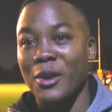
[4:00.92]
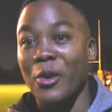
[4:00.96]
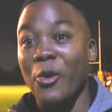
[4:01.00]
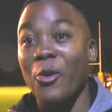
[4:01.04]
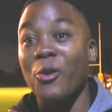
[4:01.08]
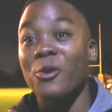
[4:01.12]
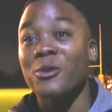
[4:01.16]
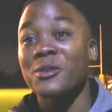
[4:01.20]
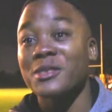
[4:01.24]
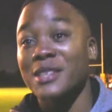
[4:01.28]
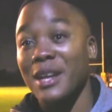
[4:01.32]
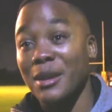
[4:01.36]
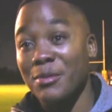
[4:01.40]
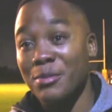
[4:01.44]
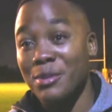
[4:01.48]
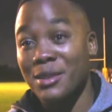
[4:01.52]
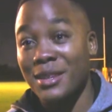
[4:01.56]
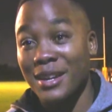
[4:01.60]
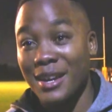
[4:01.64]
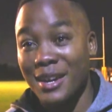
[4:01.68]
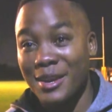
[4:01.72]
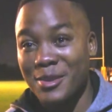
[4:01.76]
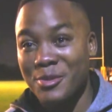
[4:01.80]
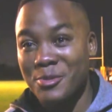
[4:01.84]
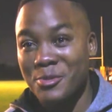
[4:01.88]
whole double
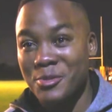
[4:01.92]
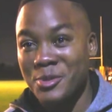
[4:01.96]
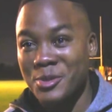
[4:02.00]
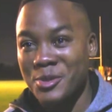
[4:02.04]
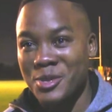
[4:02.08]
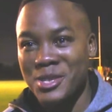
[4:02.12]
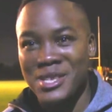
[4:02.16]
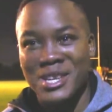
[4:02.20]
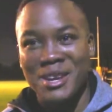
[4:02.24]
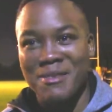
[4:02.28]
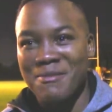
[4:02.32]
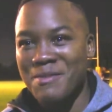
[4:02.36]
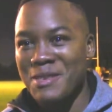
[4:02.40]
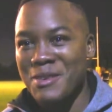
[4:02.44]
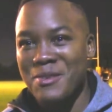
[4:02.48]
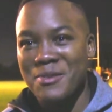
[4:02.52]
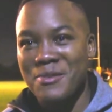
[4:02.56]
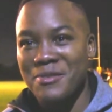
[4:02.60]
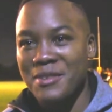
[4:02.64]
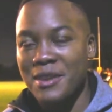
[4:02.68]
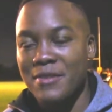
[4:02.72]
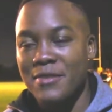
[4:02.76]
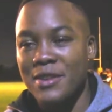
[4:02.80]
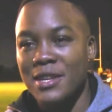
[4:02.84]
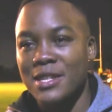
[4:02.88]
round, which was something
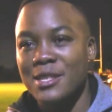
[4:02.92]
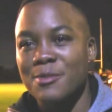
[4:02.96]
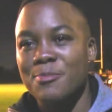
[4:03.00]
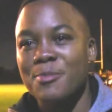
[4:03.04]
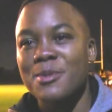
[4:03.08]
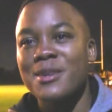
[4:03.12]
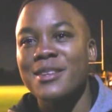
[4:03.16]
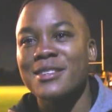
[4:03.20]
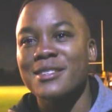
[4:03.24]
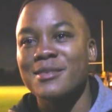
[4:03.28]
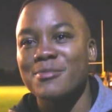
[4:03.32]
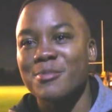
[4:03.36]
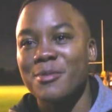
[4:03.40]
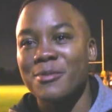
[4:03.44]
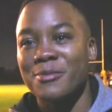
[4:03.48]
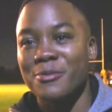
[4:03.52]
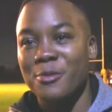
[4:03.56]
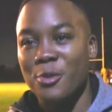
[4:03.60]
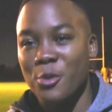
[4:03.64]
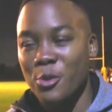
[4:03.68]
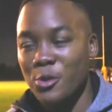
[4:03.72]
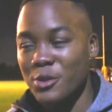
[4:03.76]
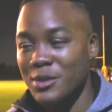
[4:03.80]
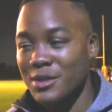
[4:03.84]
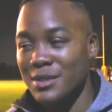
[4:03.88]
we've never experienced
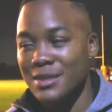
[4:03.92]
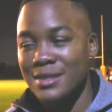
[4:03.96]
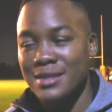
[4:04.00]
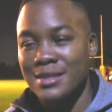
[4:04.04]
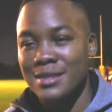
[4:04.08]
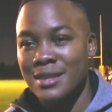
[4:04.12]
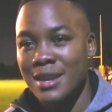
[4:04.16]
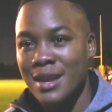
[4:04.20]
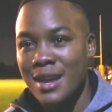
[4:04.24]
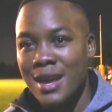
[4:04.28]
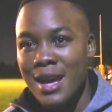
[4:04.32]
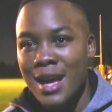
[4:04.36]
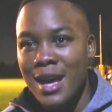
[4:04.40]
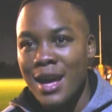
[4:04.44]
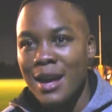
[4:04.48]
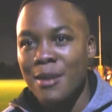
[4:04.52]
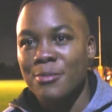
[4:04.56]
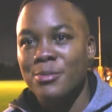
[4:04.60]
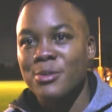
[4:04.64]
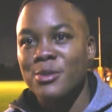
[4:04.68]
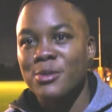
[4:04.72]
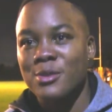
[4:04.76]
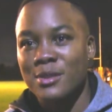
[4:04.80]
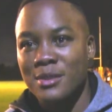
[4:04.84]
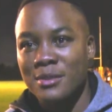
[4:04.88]
before, is just
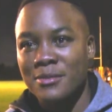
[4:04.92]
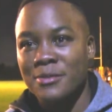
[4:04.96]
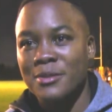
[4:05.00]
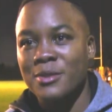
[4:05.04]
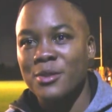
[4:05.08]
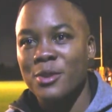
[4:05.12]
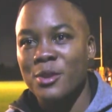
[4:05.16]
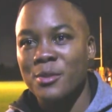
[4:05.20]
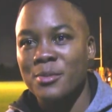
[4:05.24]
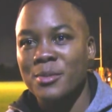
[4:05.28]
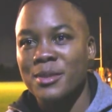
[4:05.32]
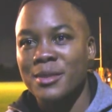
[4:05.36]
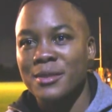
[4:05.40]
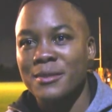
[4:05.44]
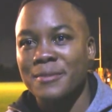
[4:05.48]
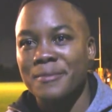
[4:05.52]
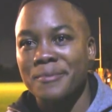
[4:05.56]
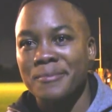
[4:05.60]
absolutely phenomenal.